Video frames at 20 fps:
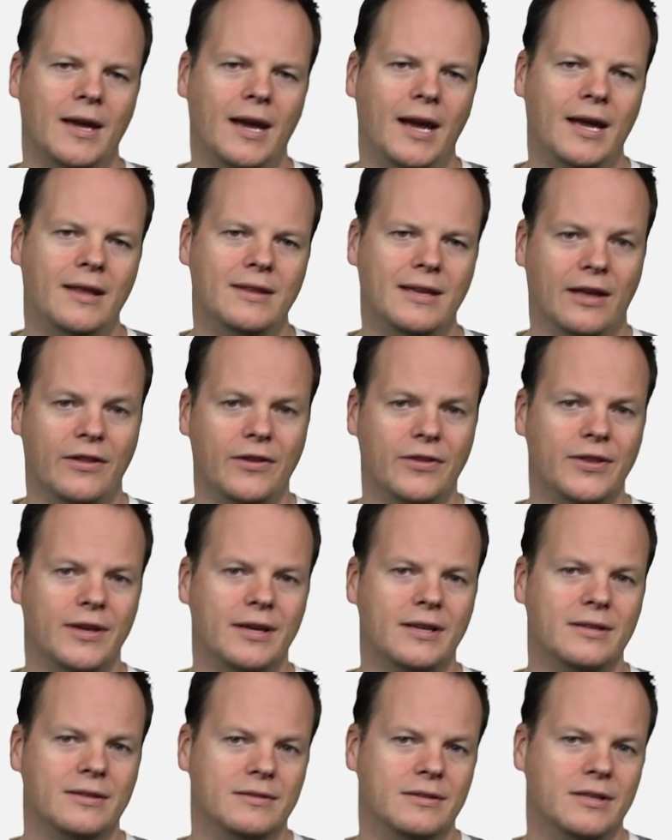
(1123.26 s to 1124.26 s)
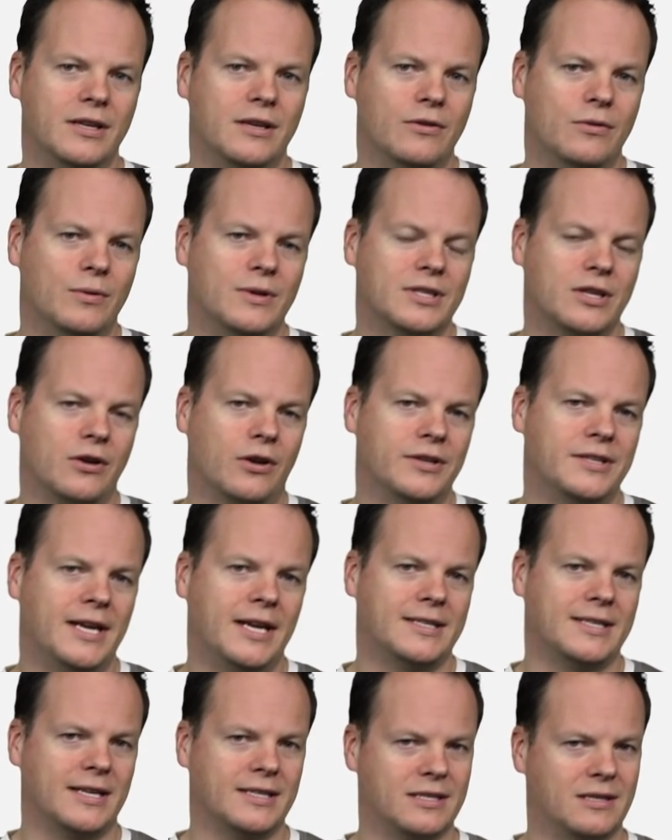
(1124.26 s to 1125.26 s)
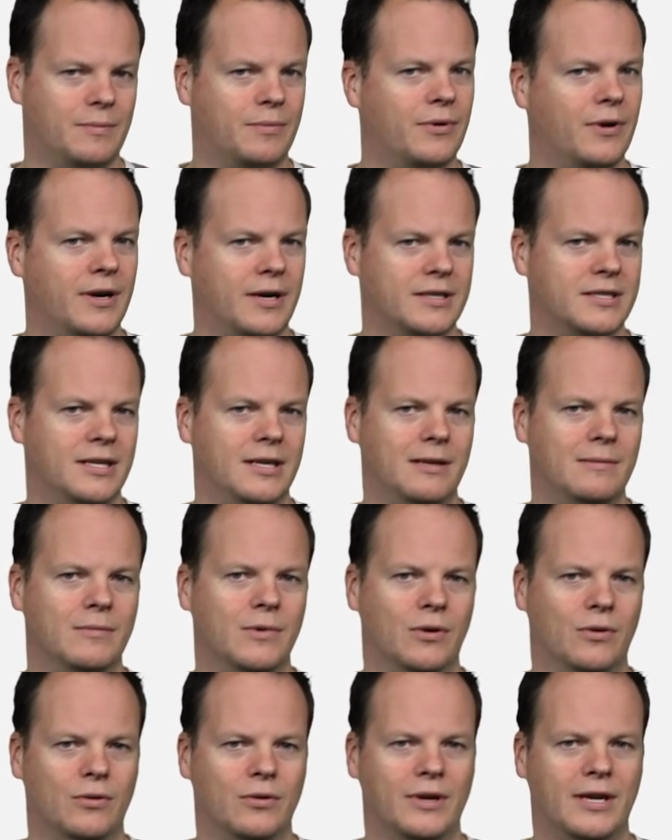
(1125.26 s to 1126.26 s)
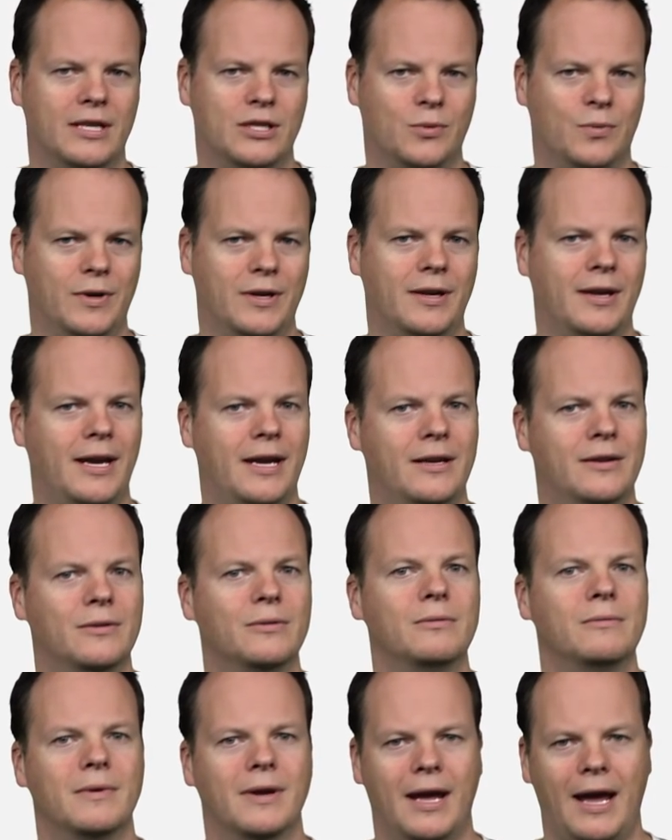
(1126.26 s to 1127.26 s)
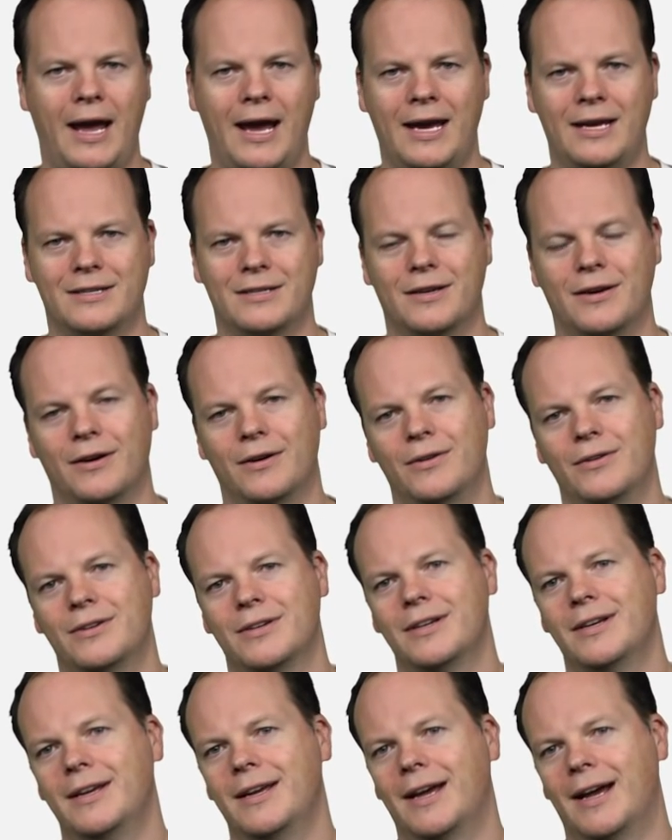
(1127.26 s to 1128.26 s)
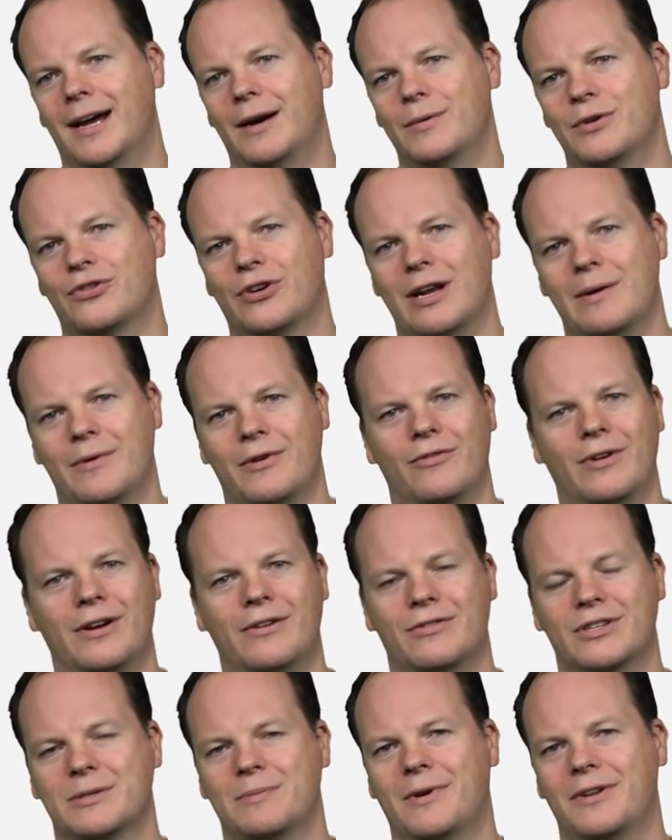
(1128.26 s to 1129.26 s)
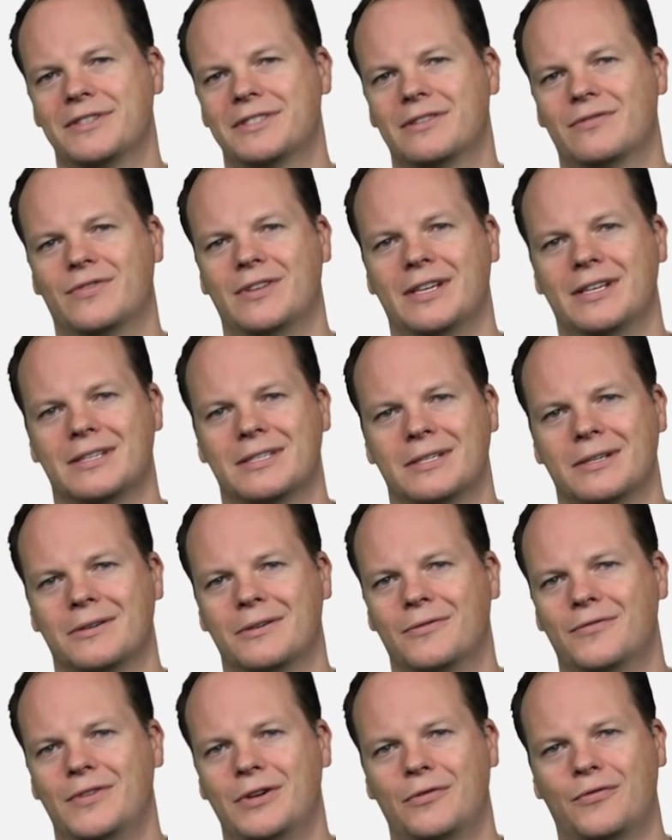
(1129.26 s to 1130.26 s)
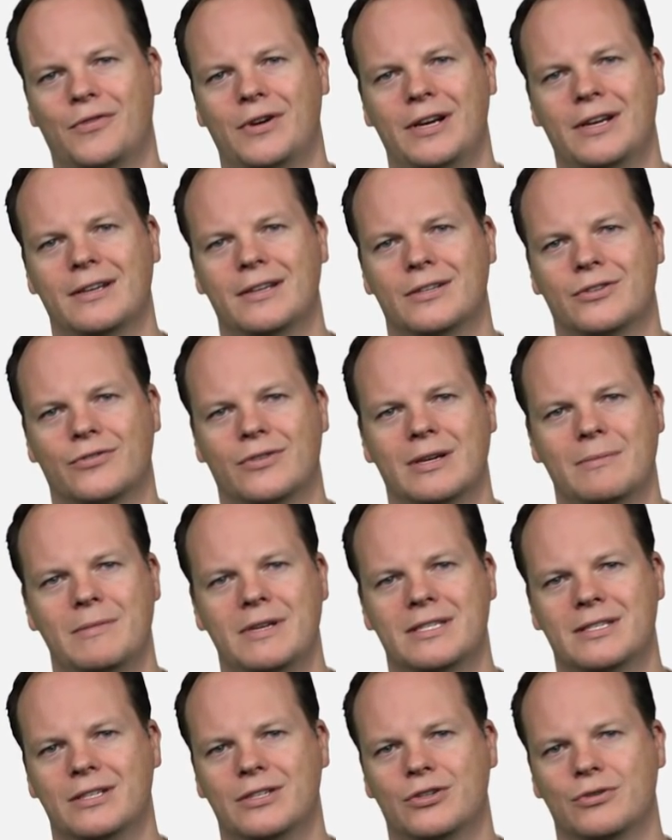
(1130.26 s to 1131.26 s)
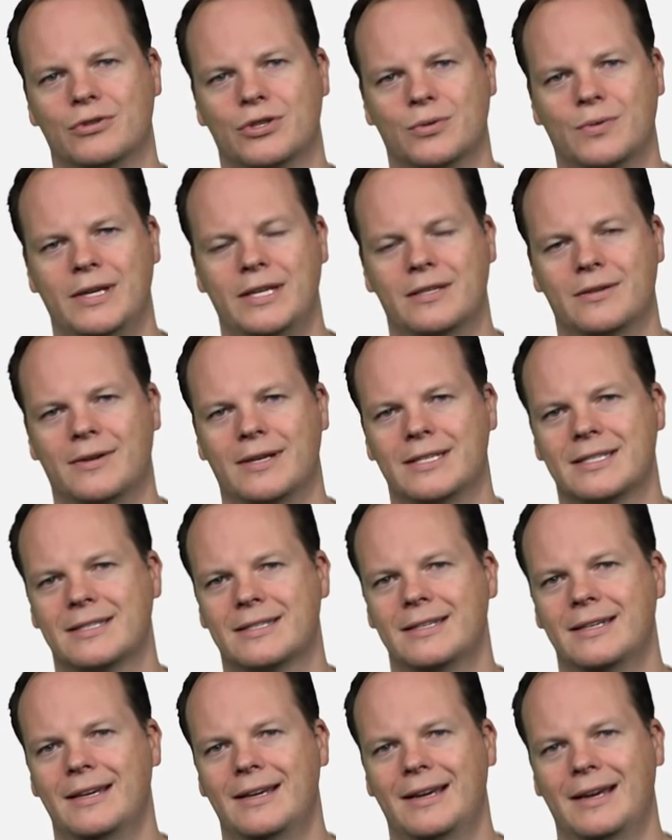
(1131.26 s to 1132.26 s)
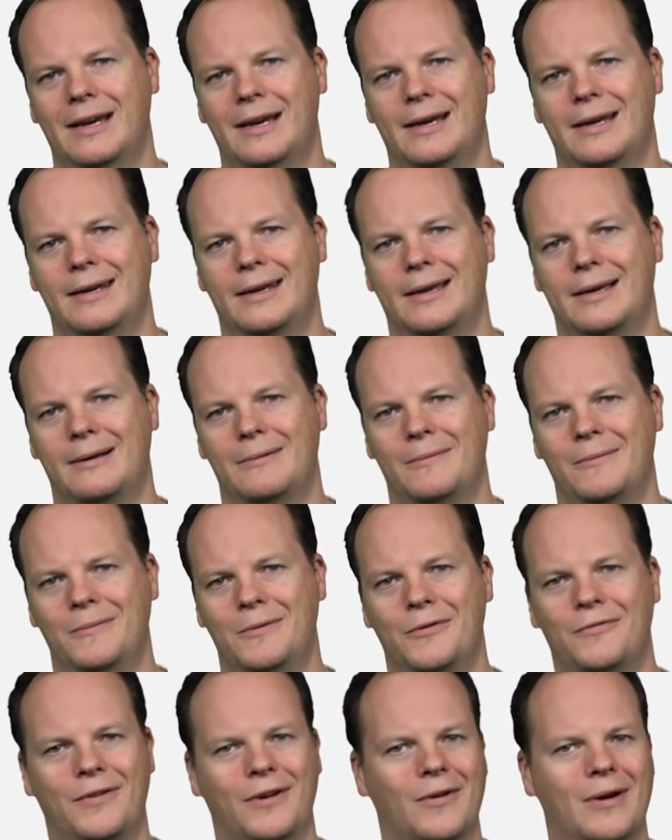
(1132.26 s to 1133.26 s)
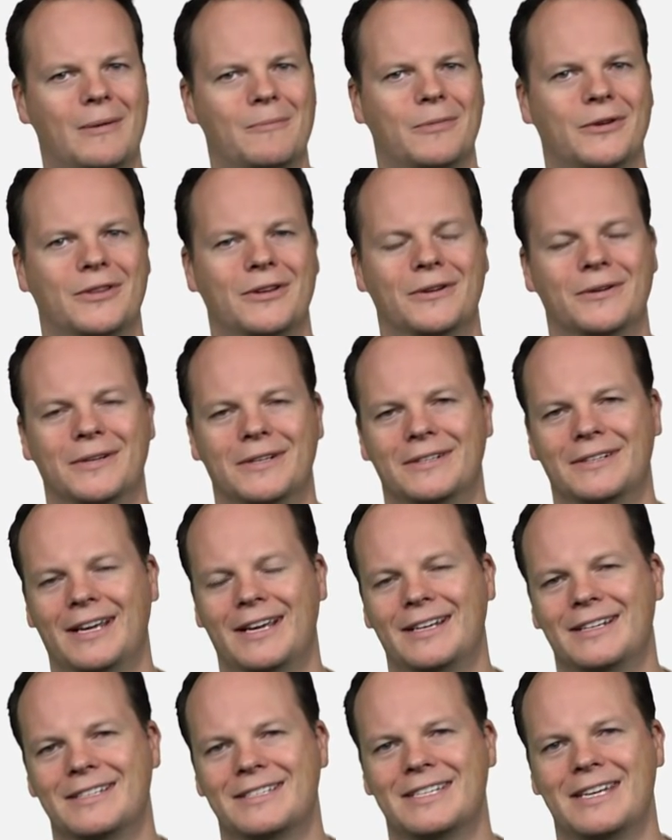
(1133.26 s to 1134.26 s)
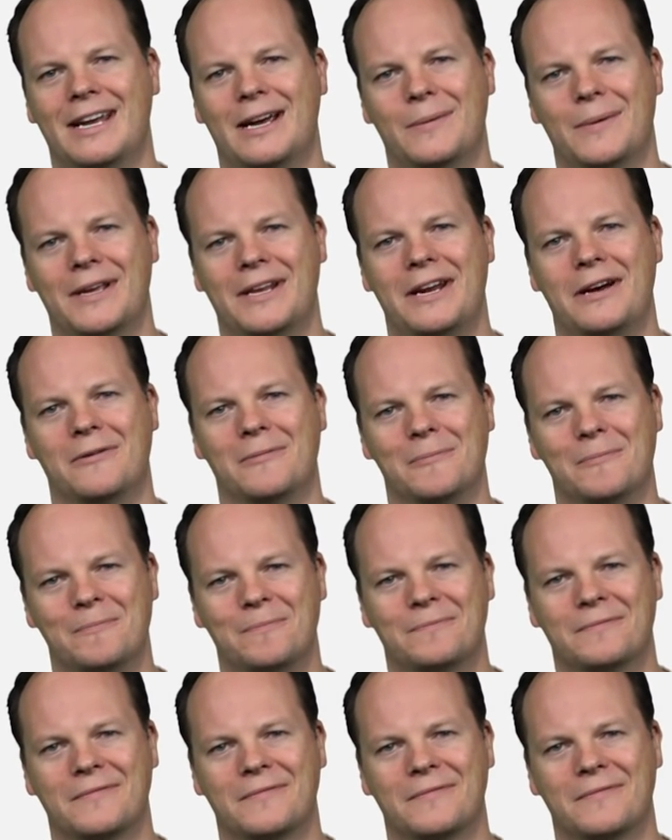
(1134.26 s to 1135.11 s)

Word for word: And the other thing, you can always contact us, the product team, on our Twitter handle, at code. Uh, we try to be really responsive there, so feel free to direct message or tweet to us, and uh, we'll follow up with you and, and, see how we can help.